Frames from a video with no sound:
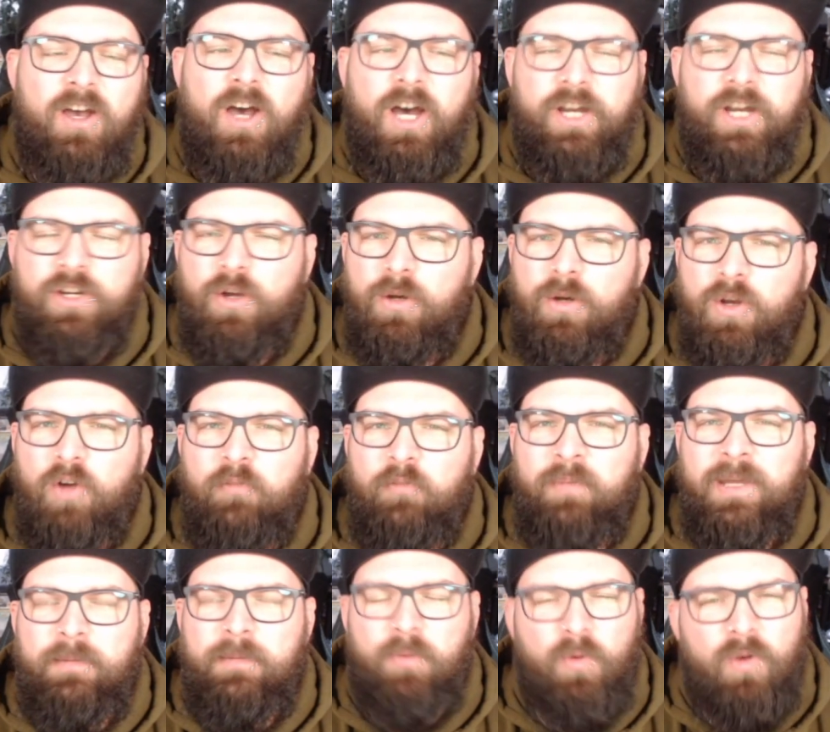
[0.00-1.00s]
I know a lot of
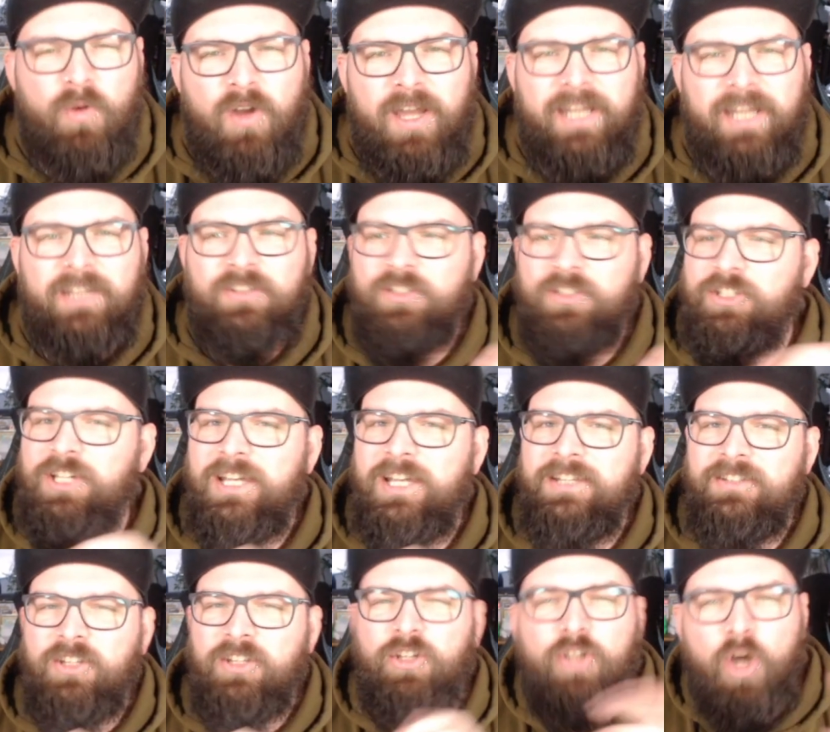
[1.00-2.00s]
people like to
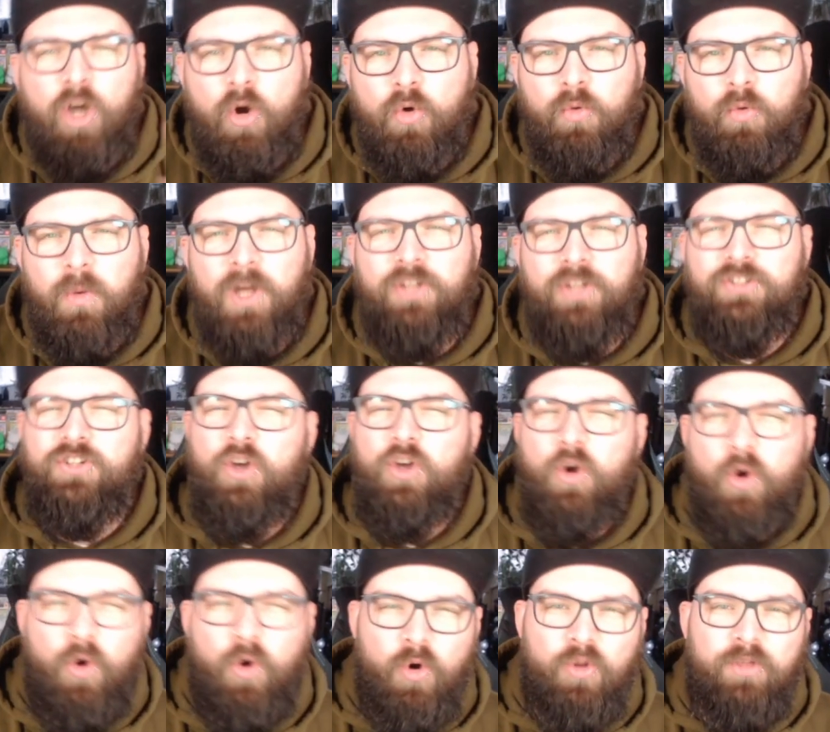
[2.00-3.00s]
chase the gold ones
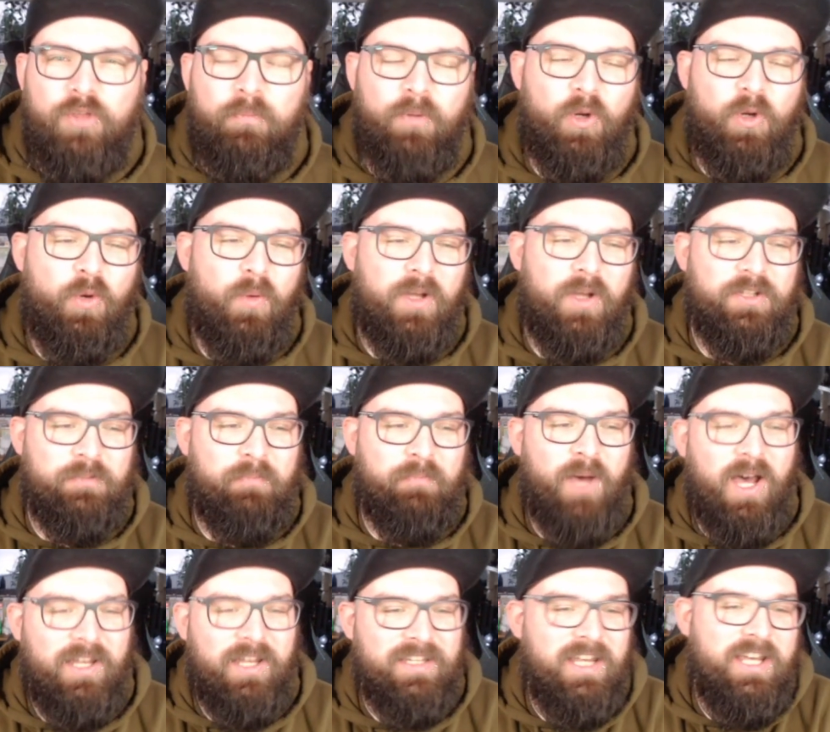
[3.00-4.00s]
or the blue ones,
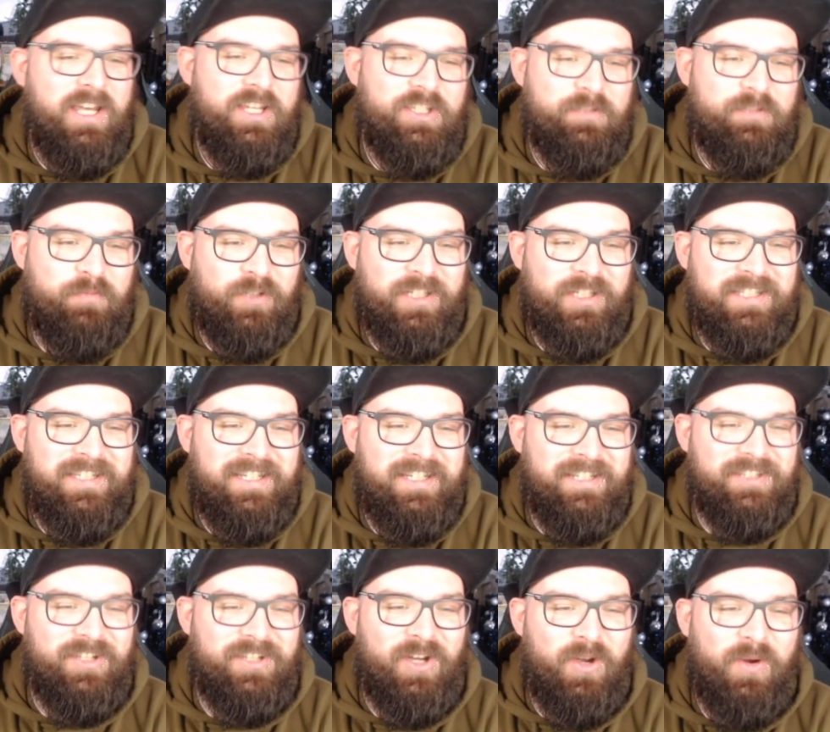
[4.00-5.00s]
but
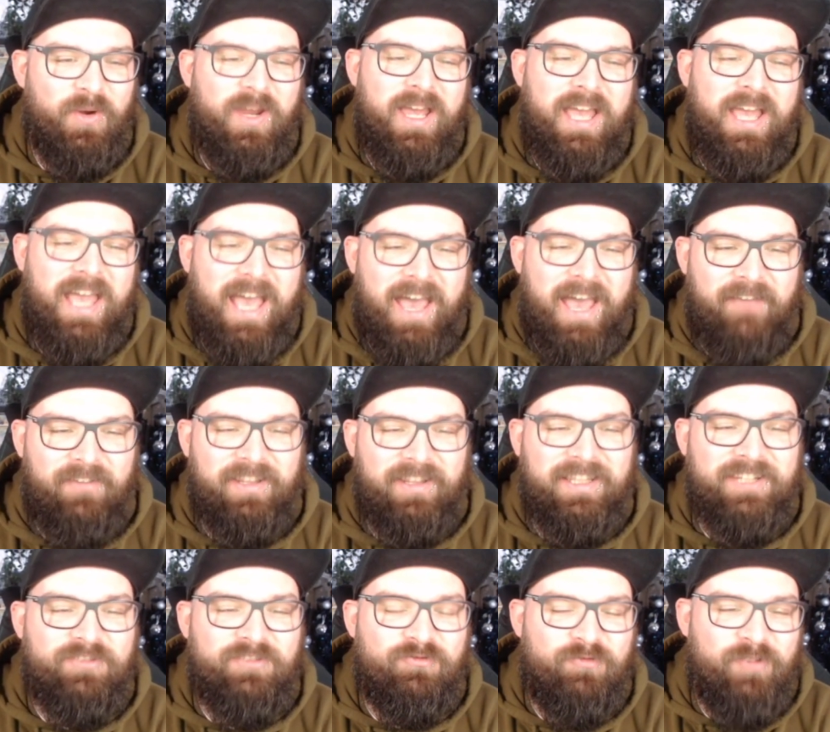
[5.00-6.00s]
Sprigatito having
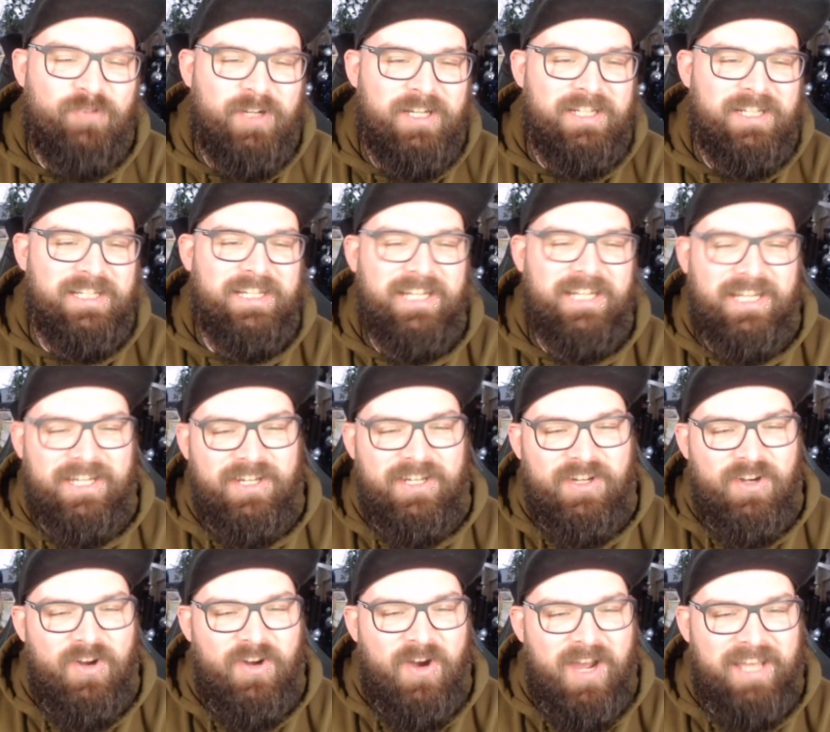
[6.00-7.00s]
this really
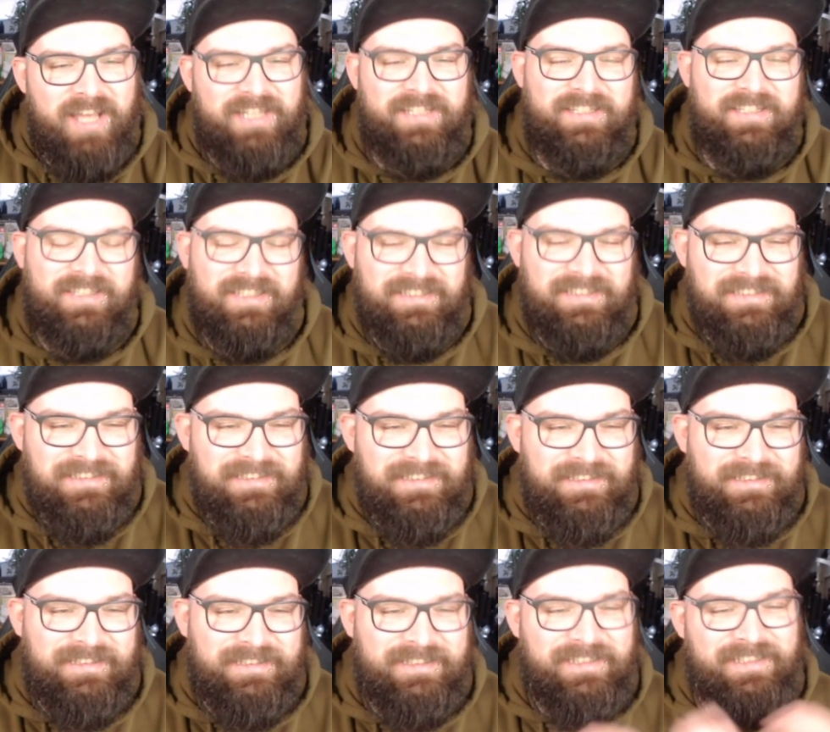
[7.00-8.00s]
nice,
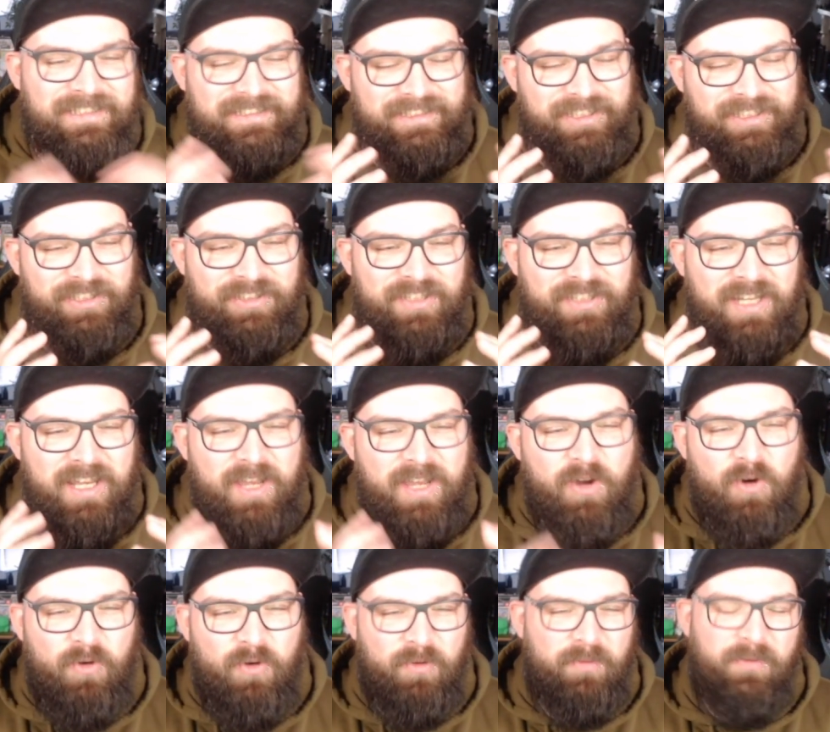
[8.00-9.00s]
I
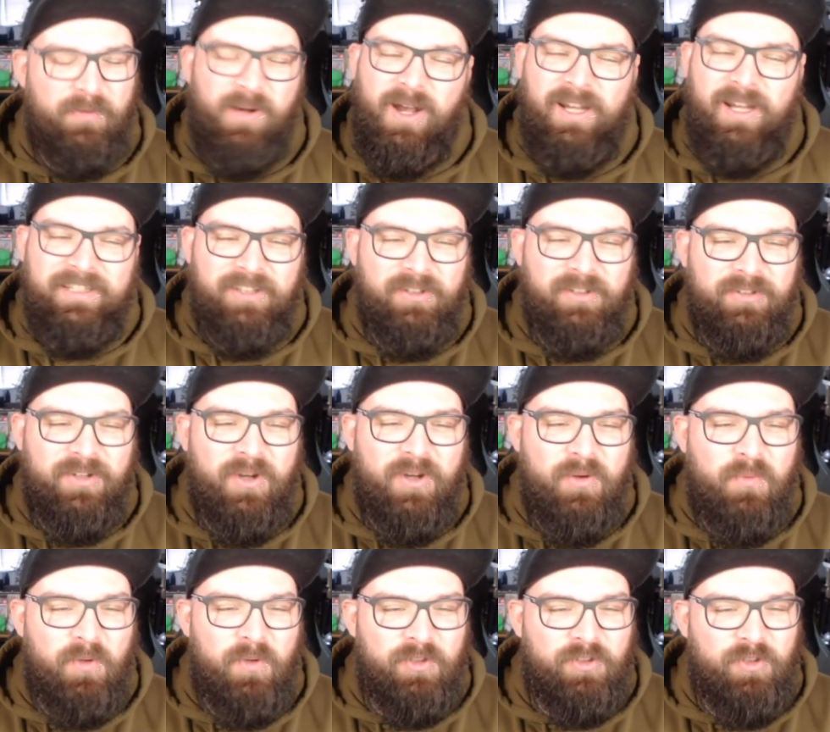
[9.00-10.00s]
don't know
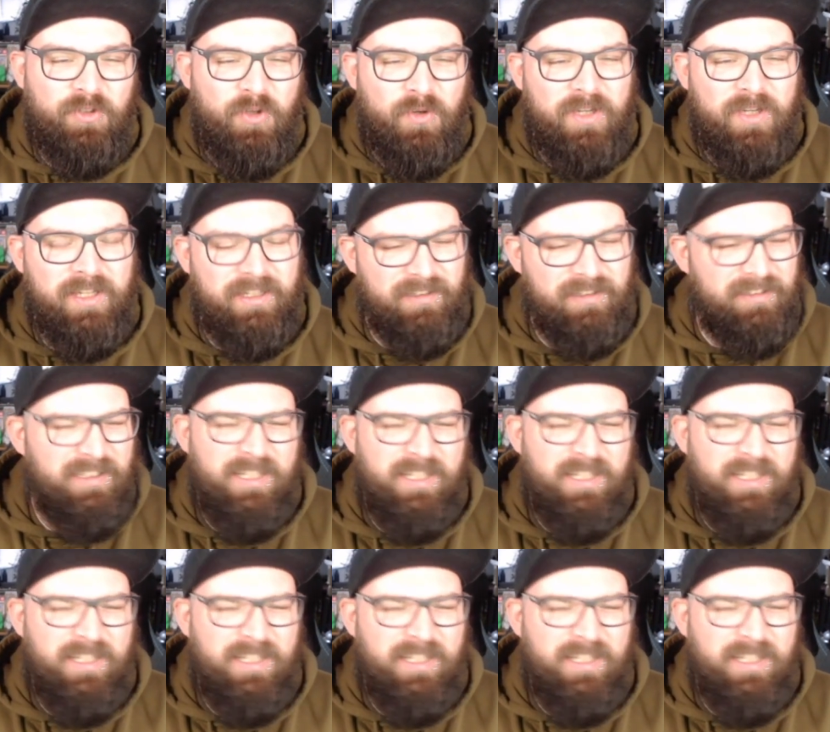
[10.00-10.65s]
what to call it.